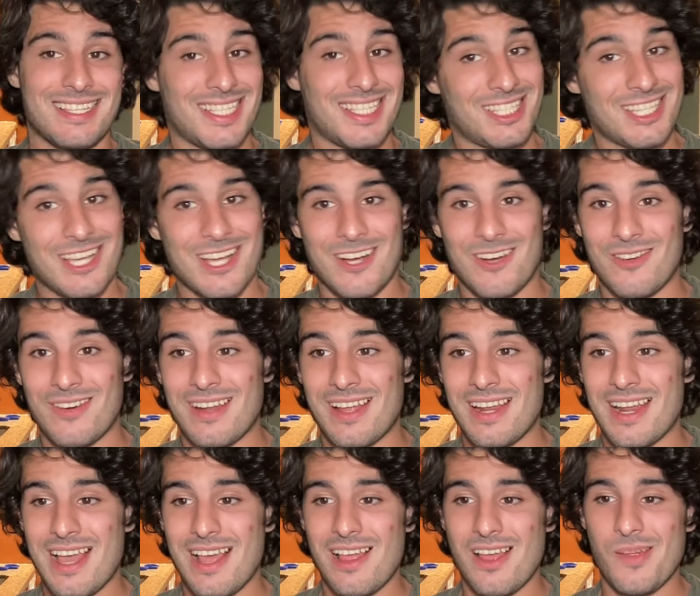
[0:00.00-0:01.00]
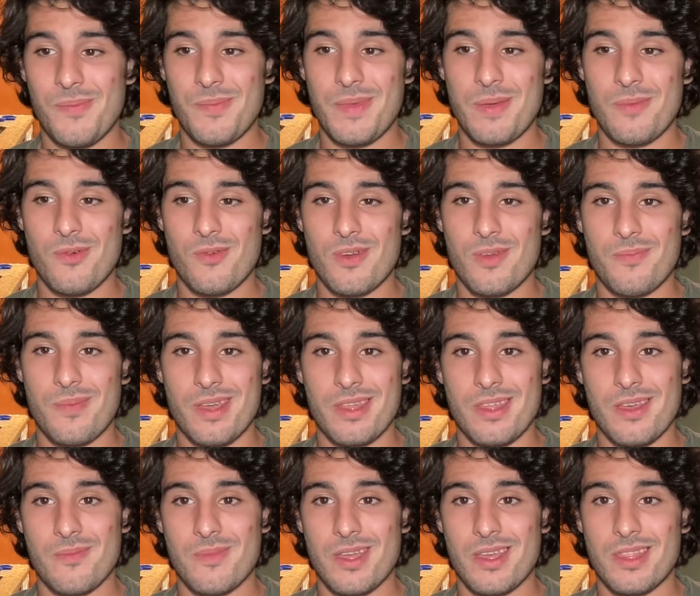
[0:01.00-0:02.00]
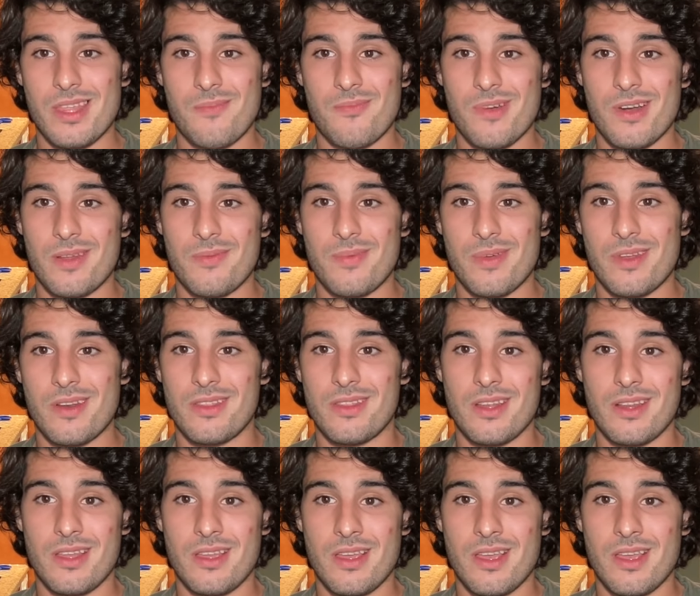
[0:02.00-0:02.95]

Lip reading: So not a lot of people want to pay that man that pretty penny that he